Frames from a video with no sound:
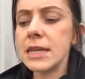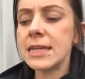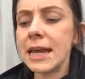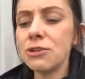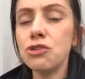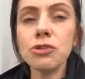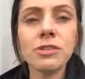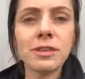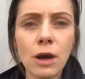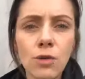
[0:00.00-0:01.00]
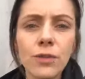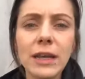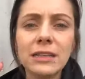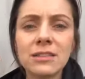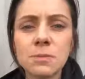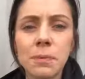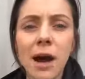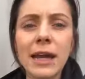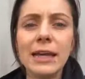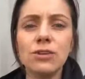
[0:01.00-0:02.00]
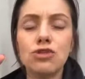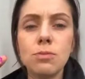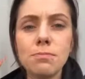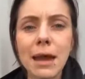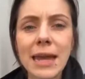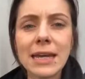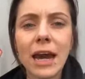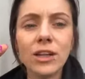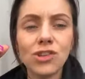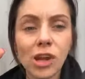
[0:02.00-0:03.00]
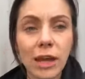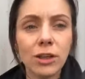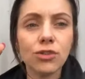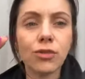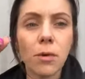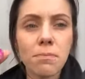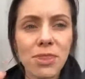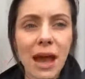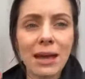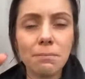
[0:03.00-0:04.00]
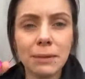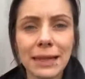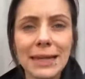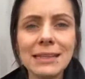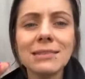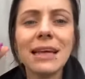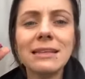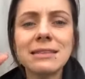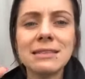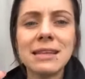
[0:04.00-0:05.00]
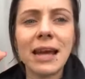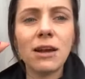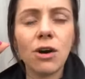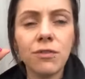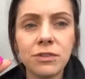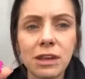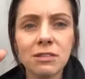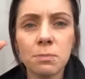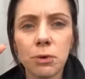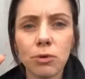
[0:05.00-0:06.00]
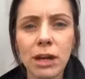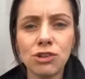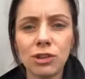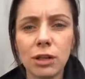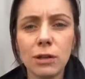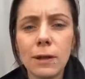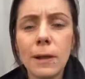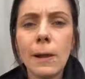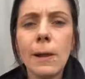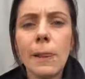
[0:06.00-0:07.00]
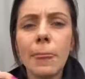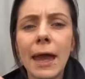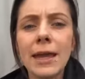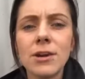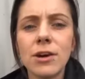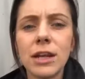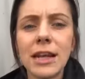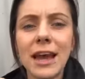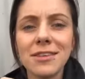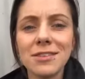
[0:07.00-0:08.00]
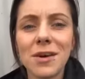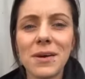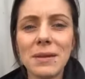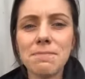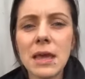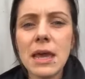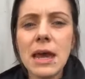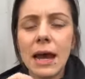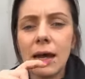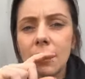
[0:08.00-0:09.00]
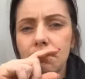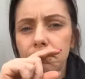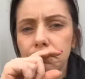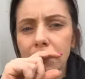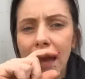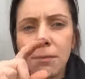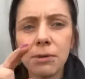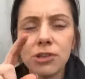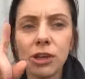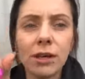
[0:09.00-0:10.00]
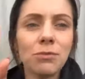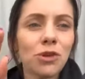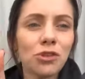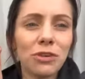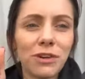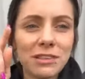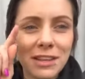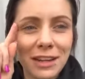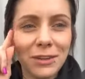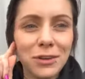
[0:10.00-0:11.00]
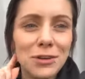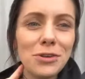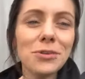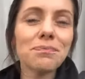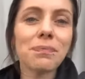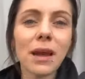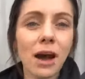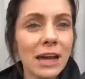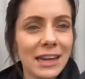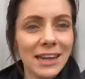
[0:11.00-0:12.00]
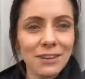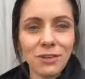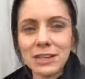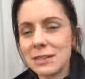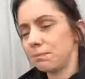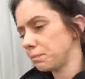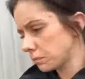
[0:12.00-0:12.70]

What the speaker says: get yourself inspired to make a change from that place instead of desperation. Hey Connie, how's it going? Hey Bridget, not sure if I said hello to you. Hi again if I did.